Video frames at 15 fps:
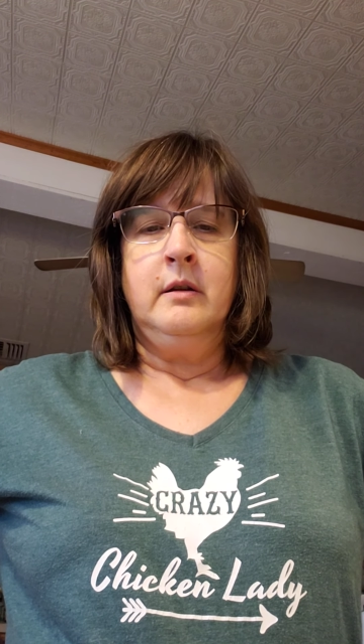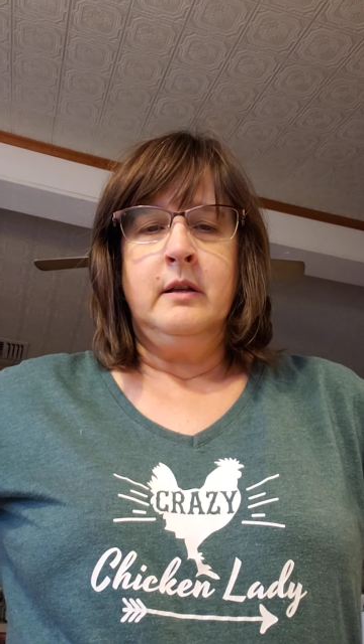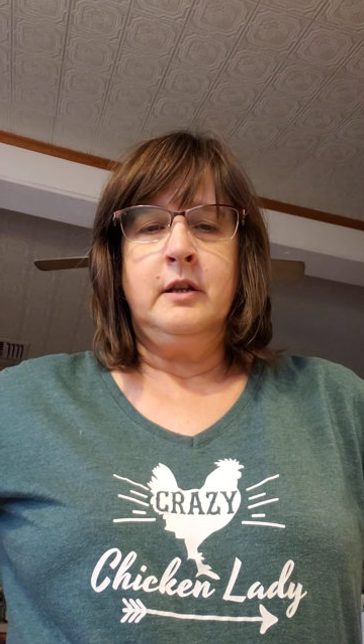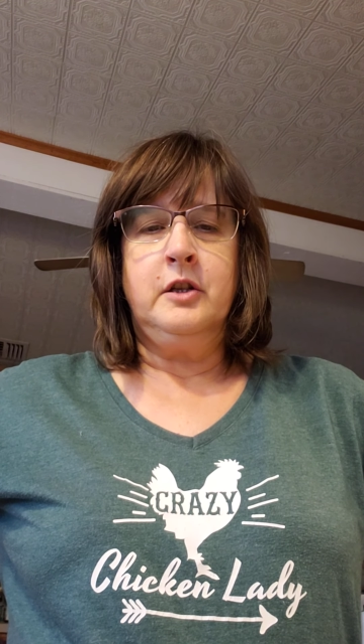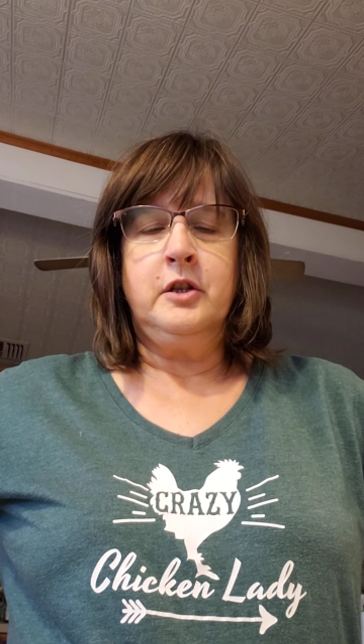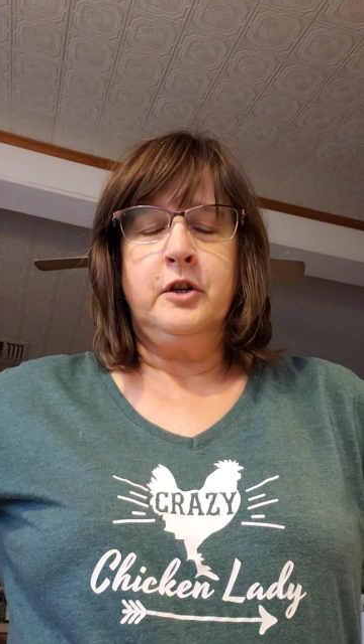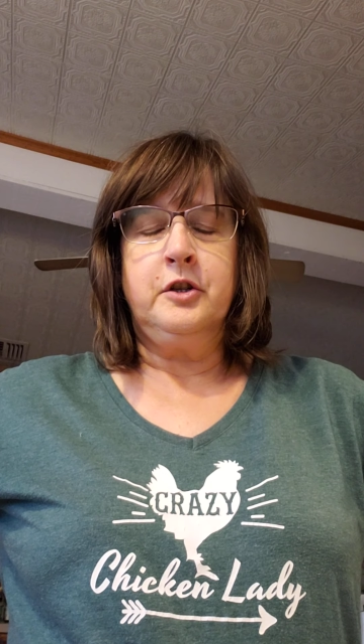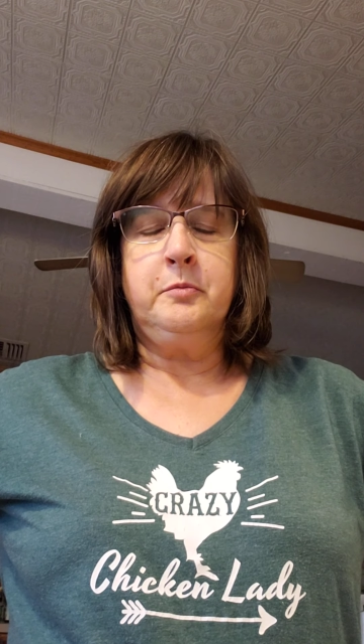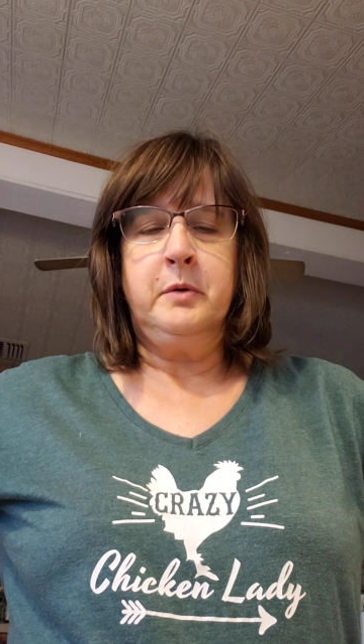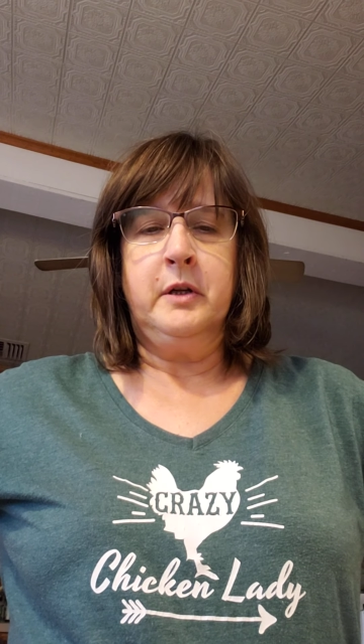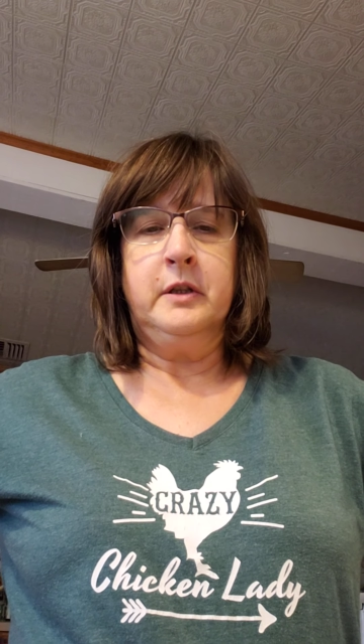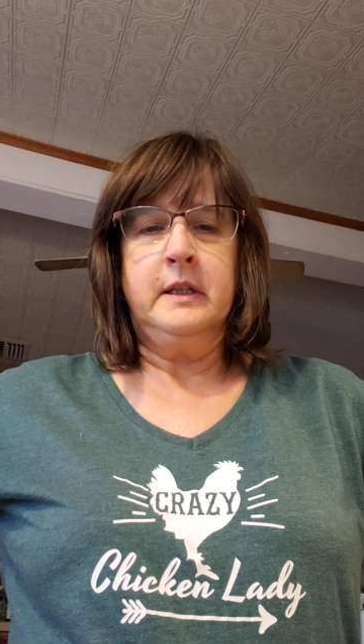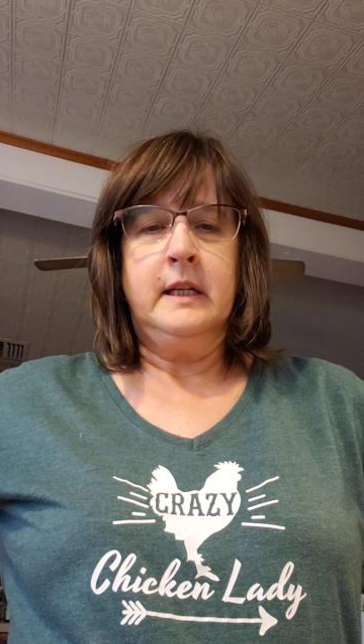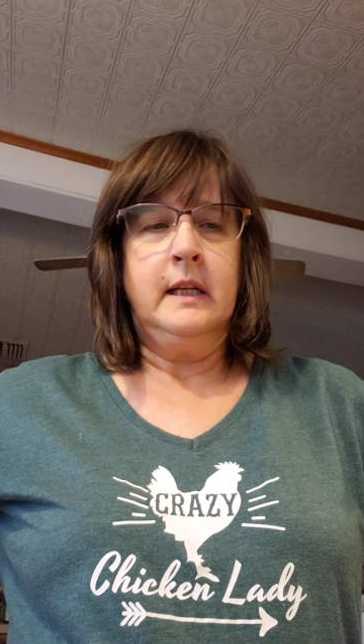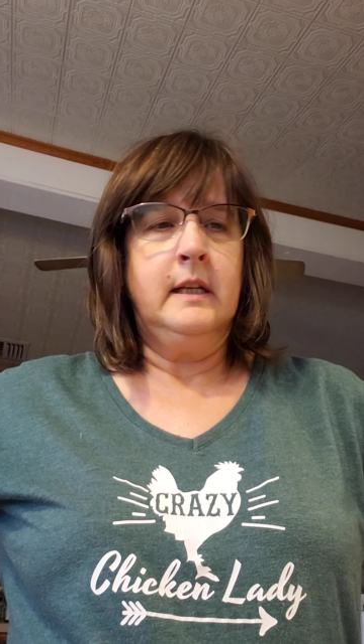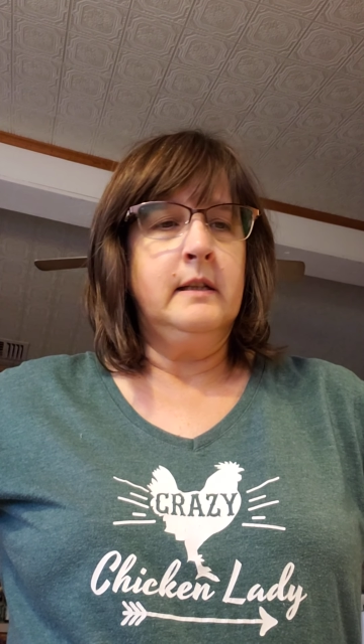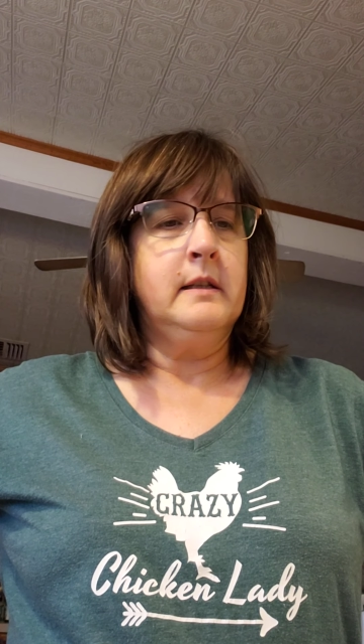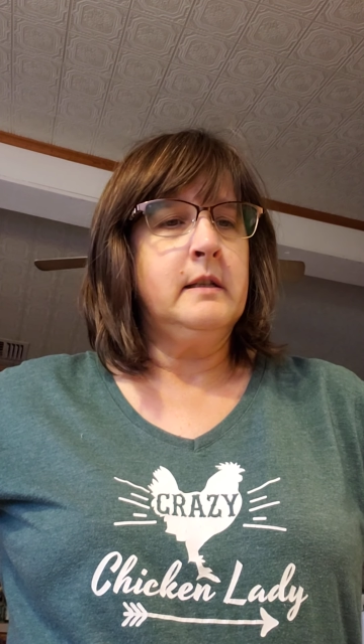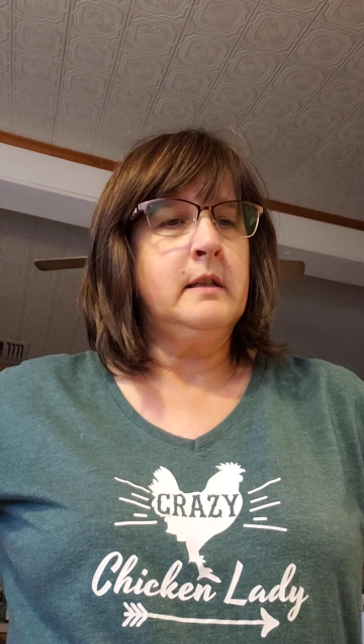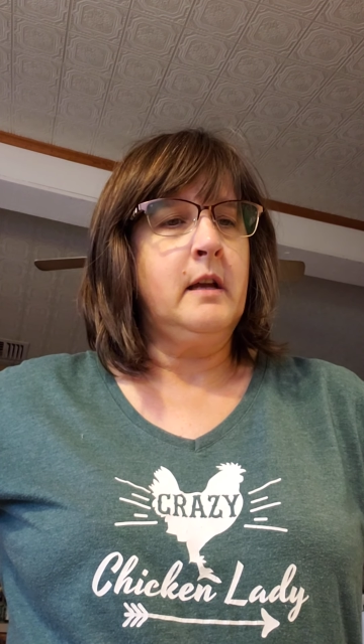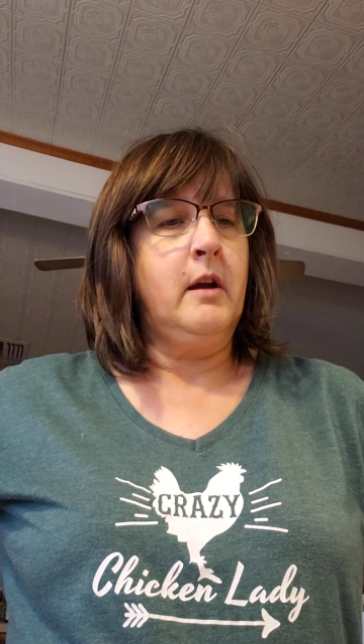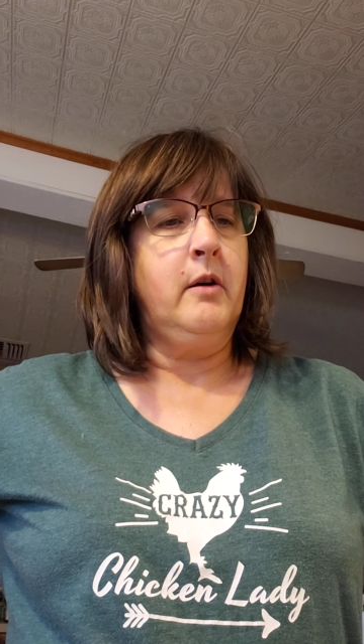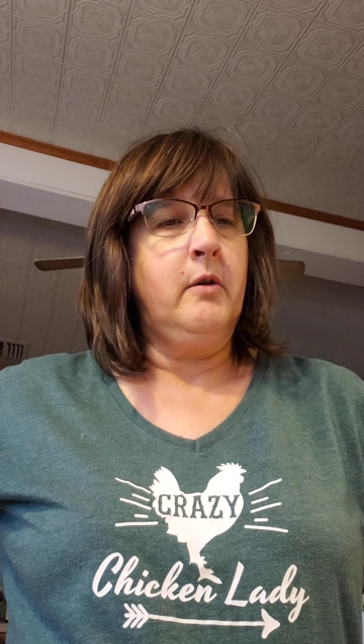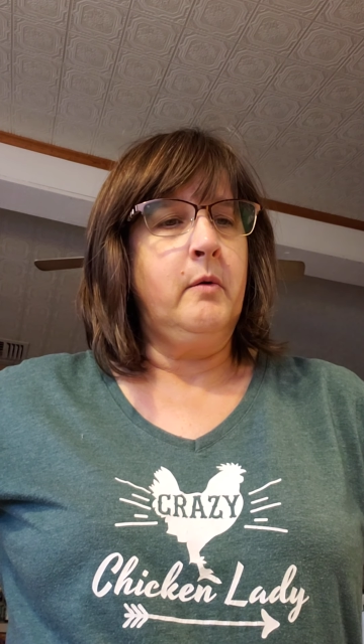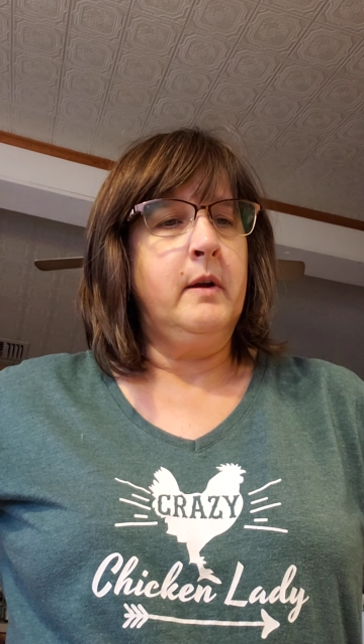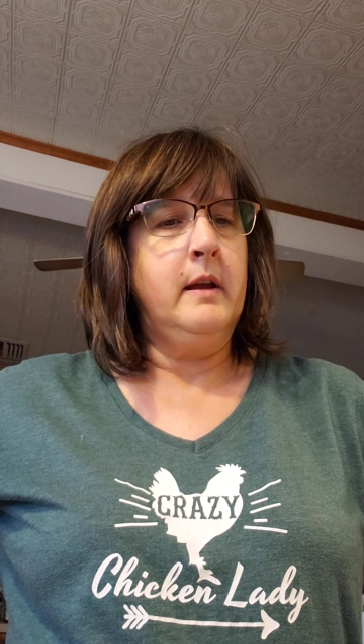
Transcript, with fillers: at the church building, so